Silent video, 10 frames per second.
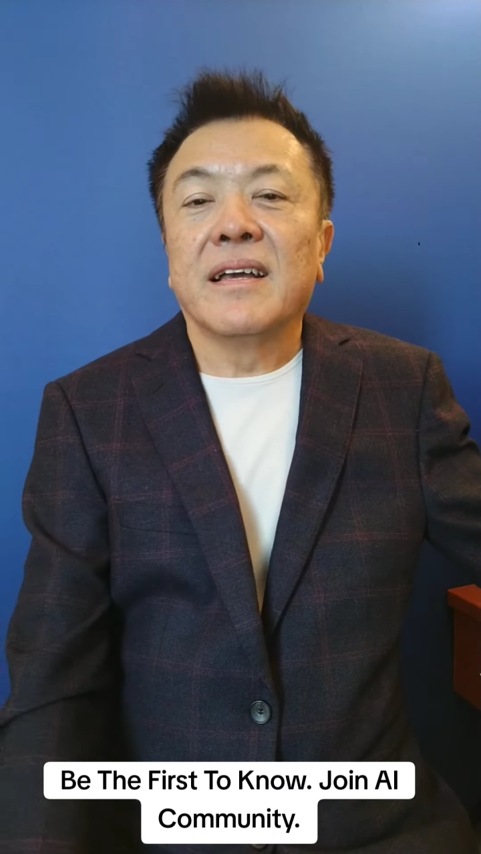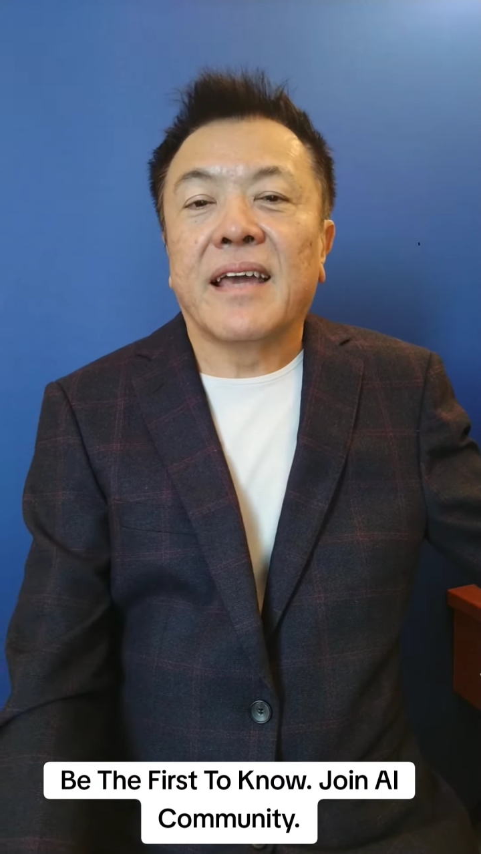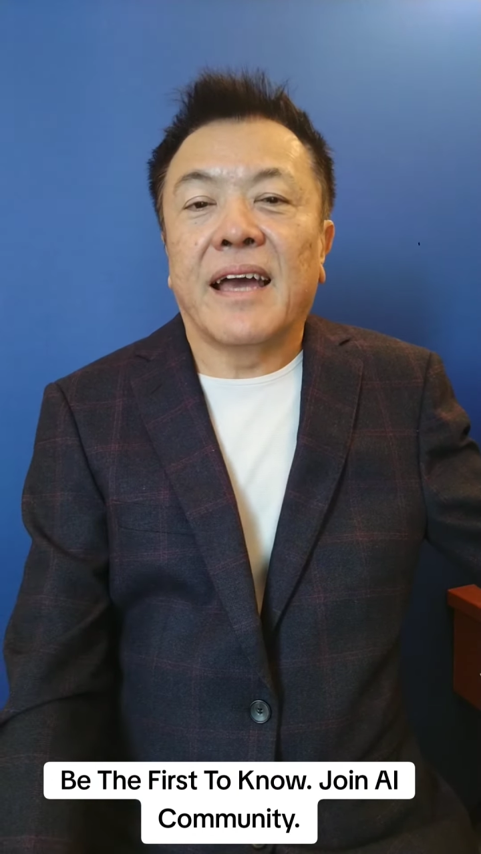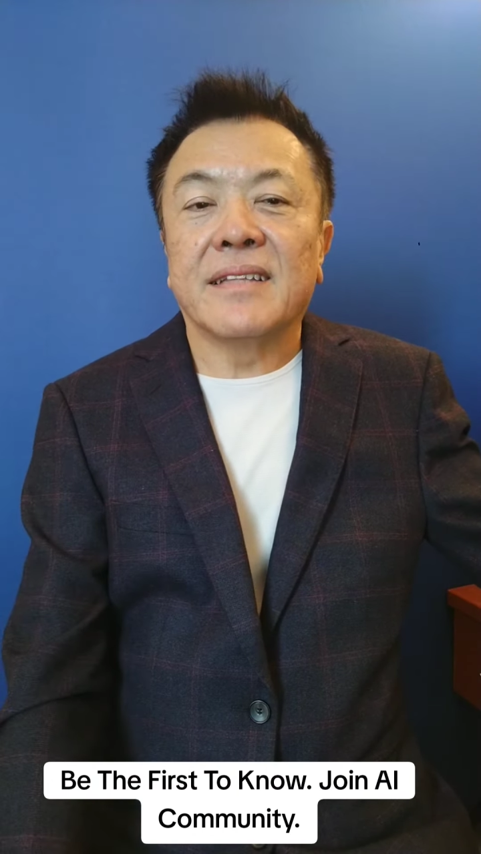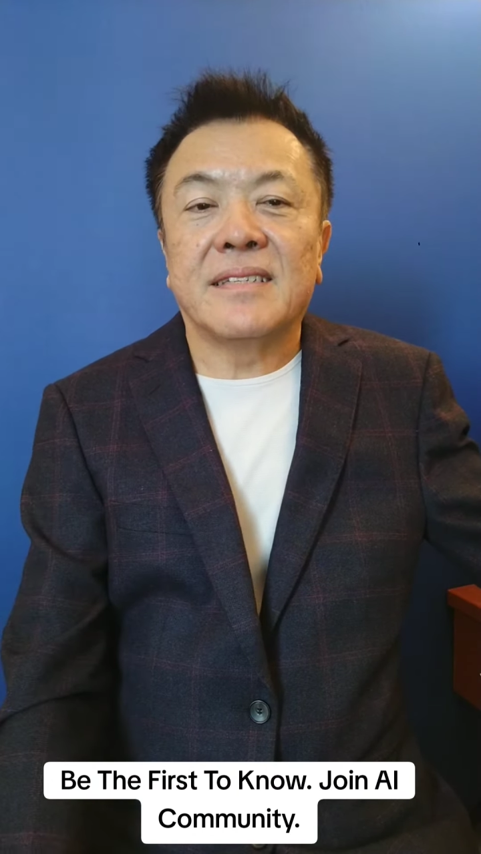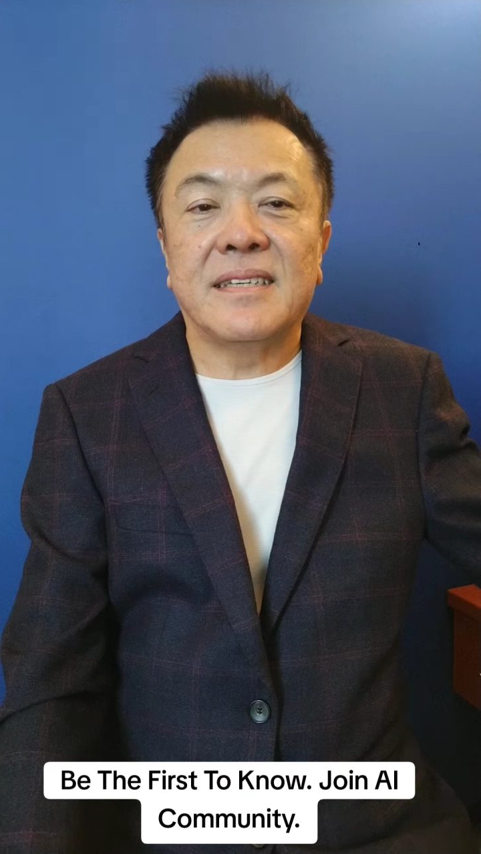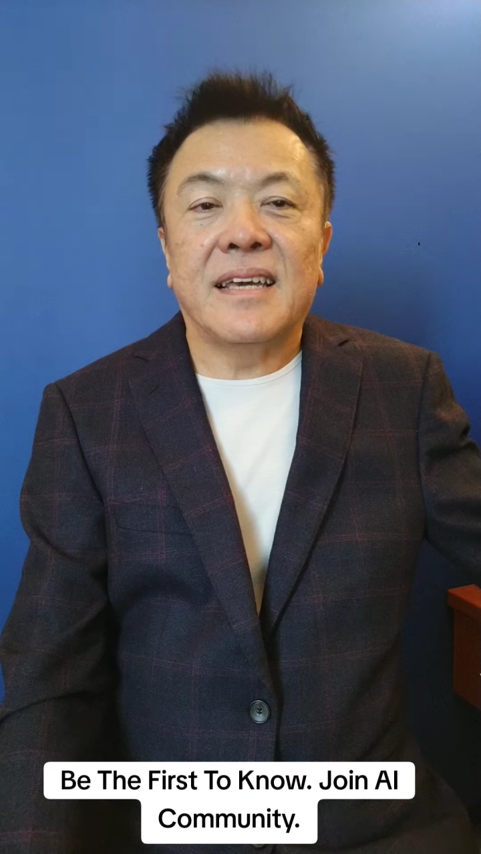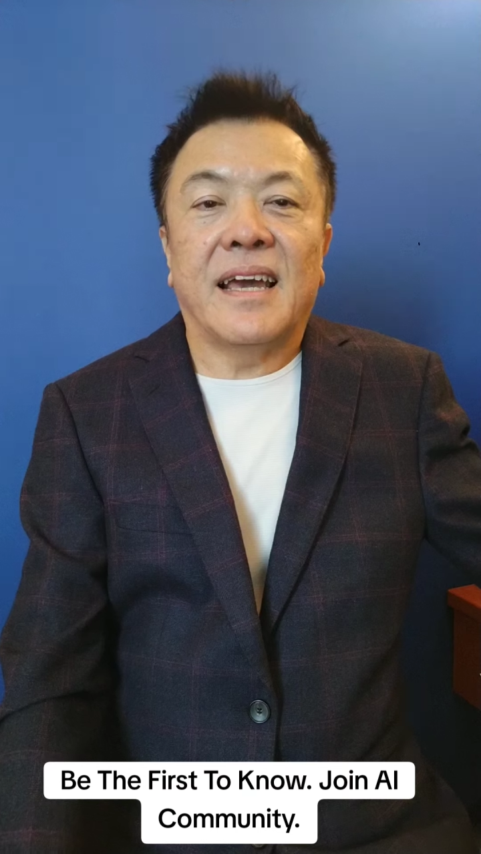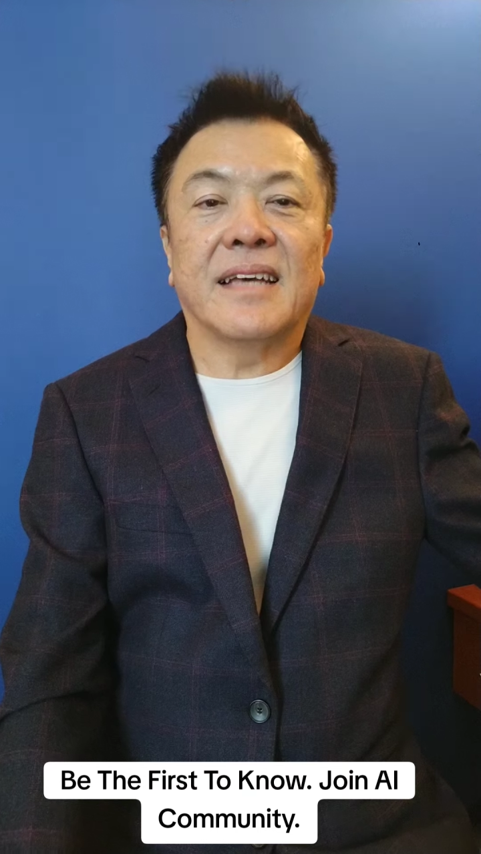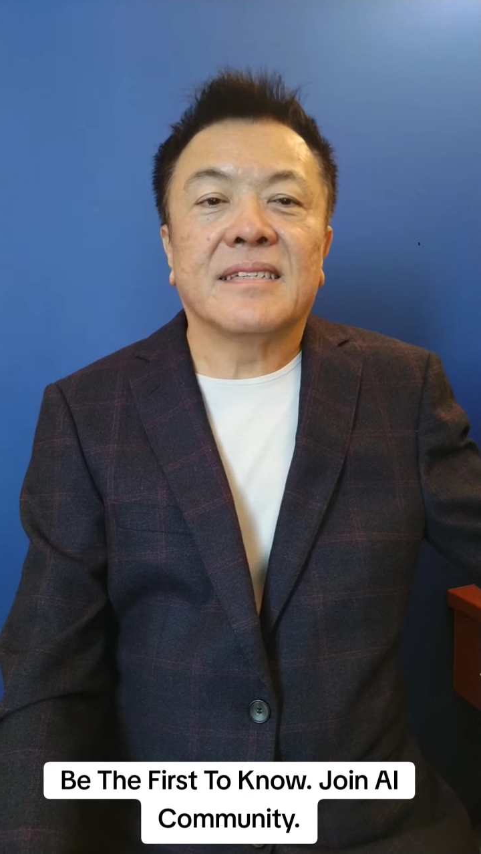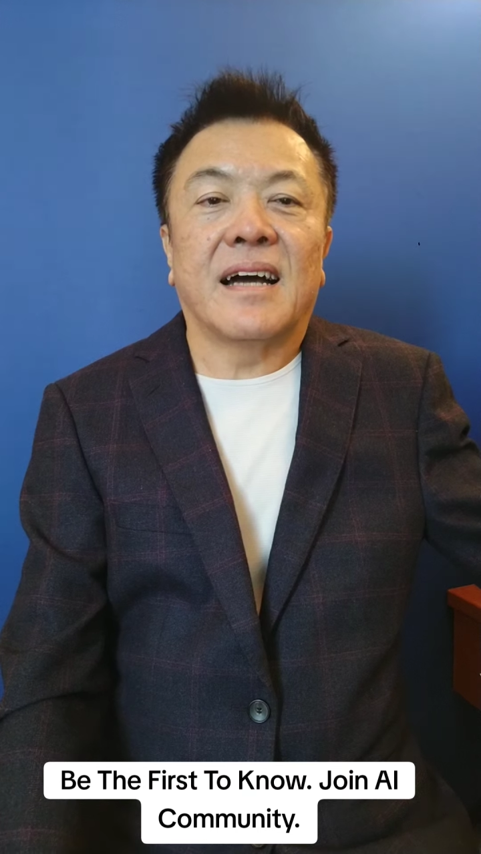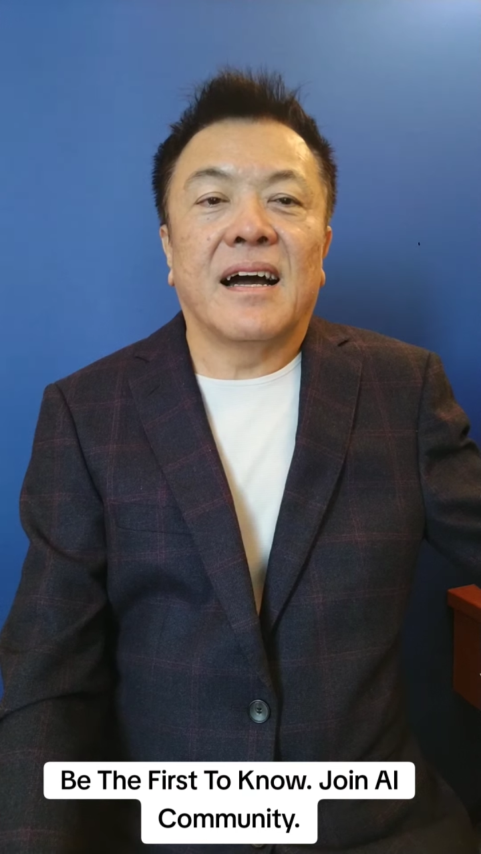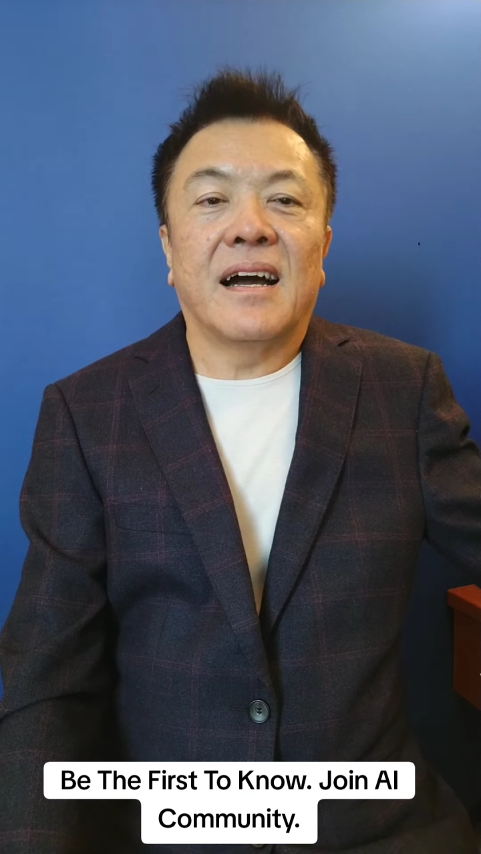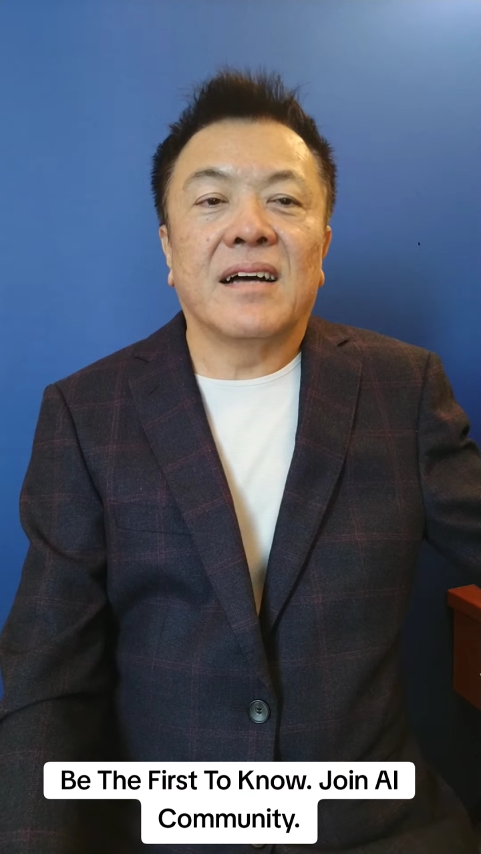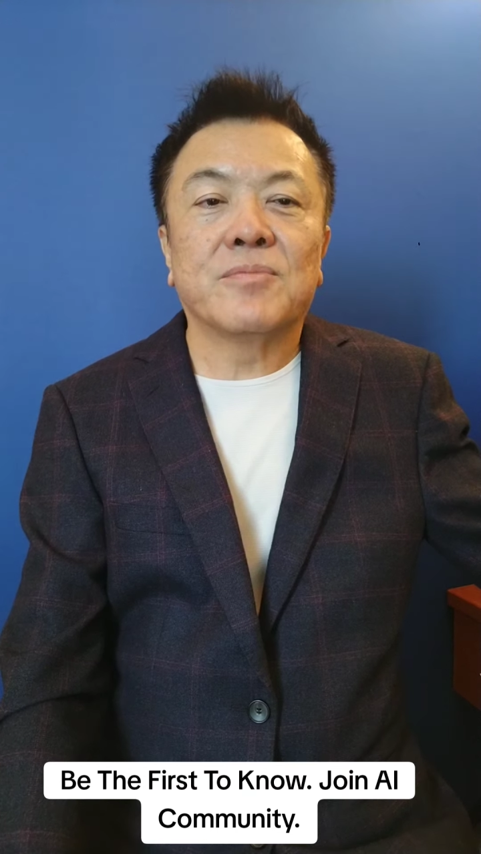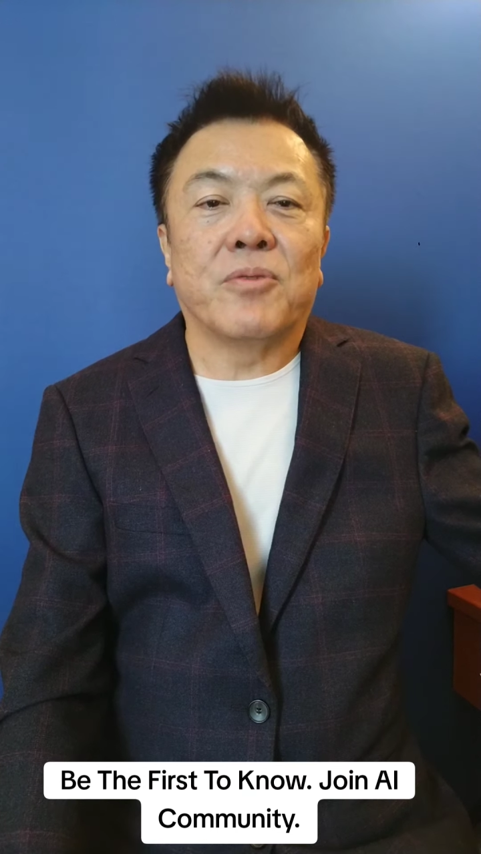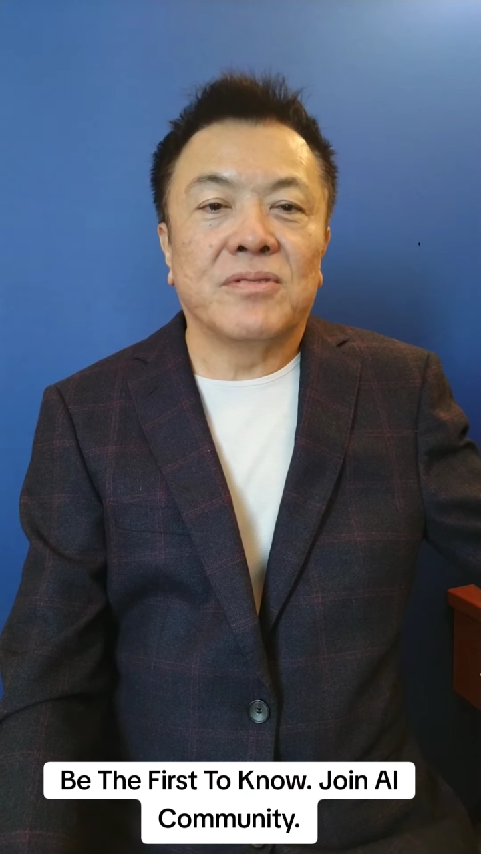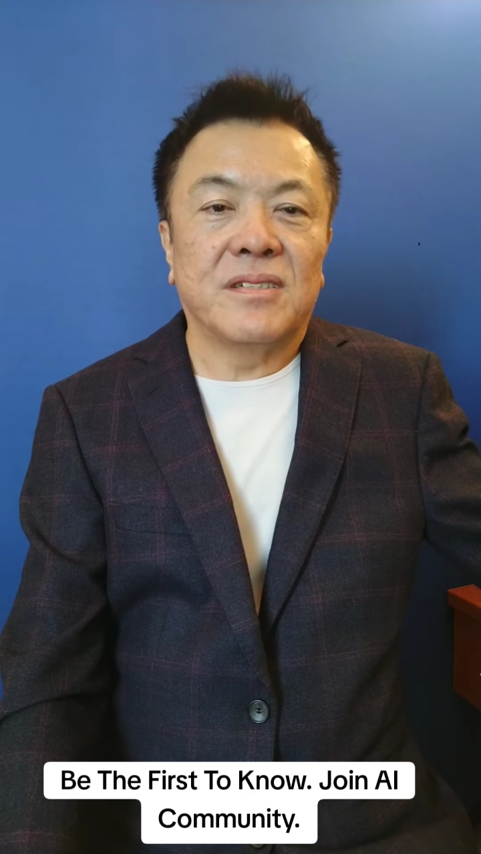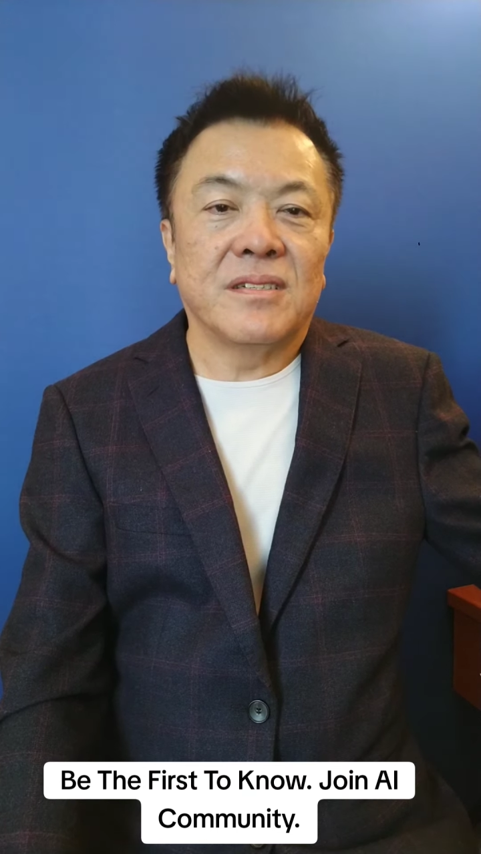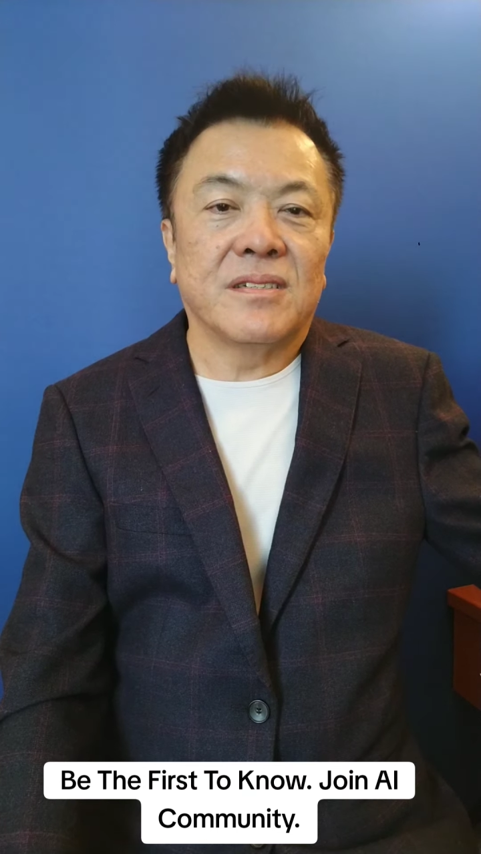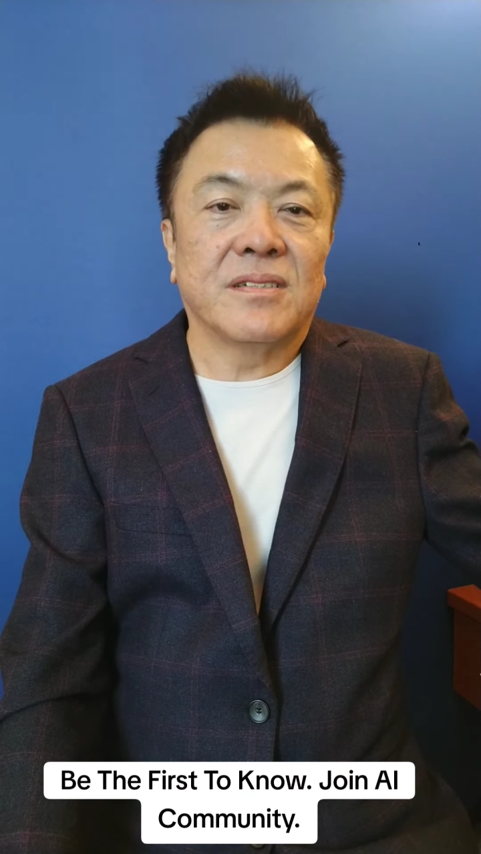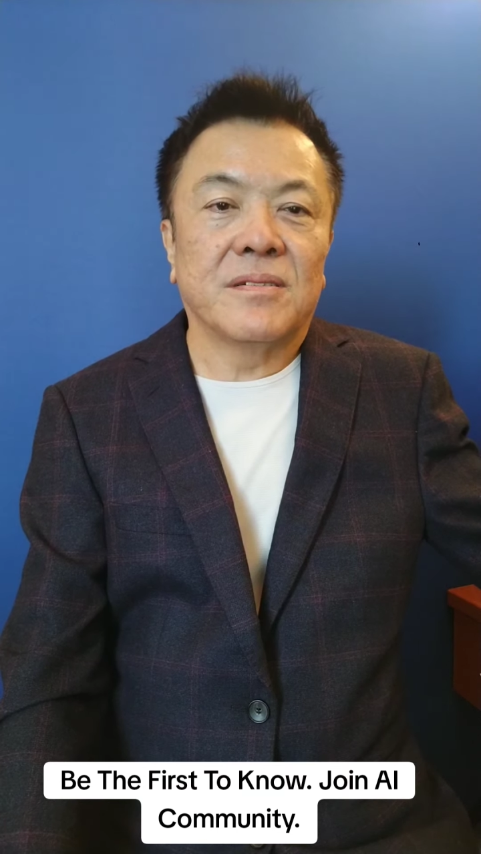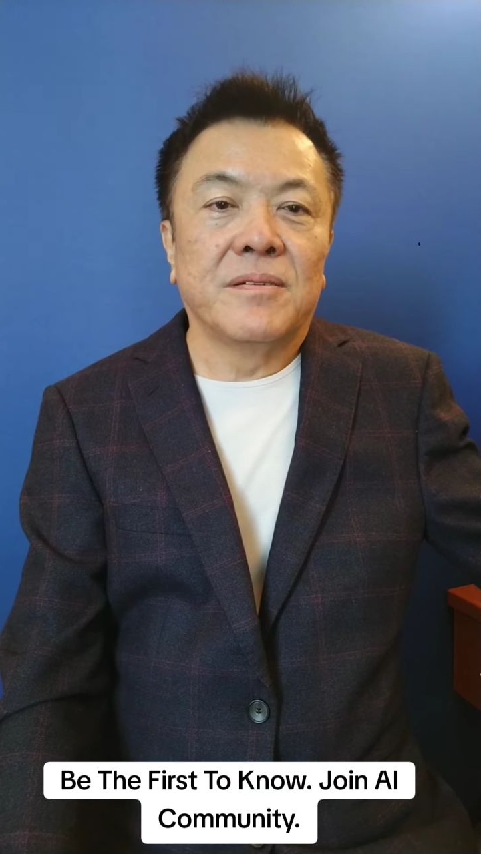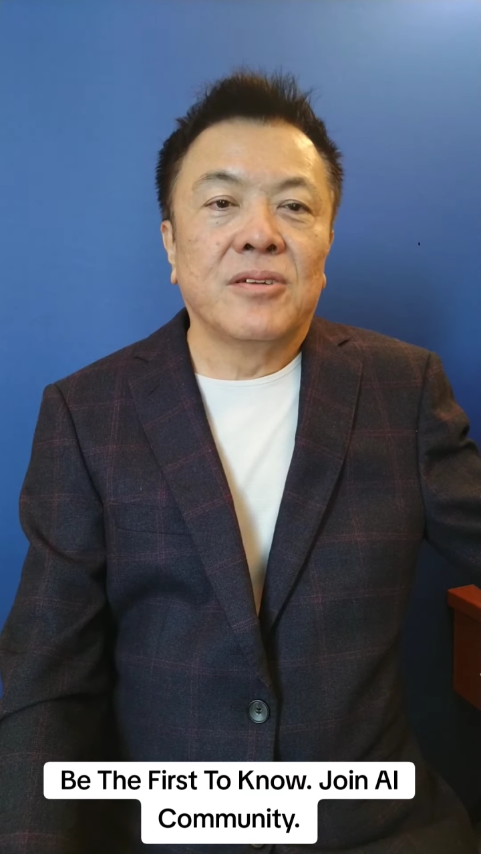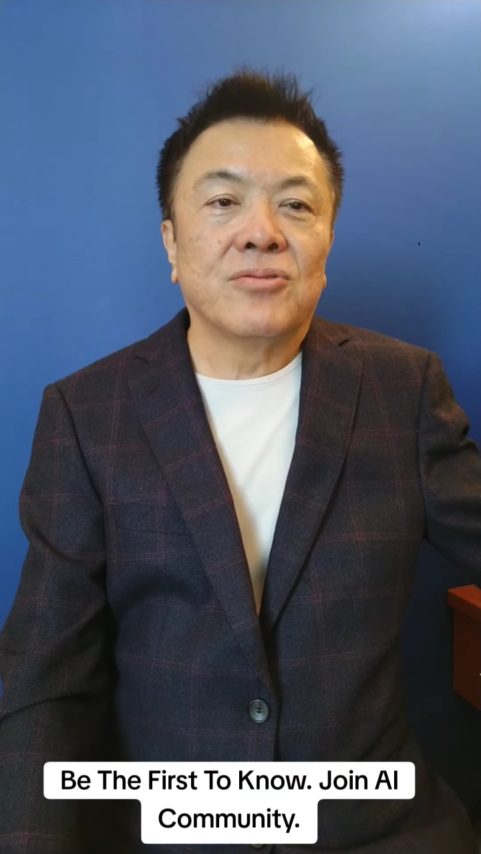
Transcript: get CSR sponsors.